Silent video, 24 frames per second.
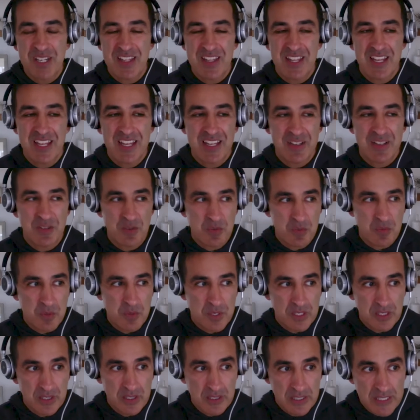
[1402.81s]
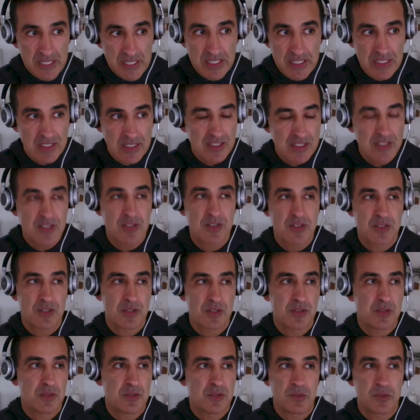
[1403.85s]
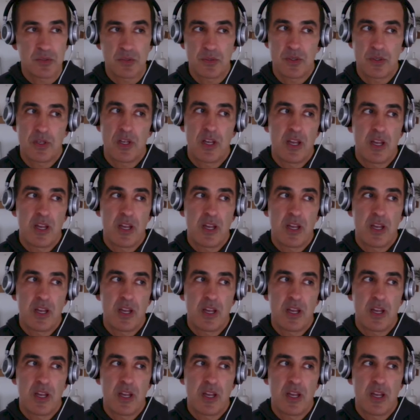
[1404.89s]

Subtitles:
that would lead to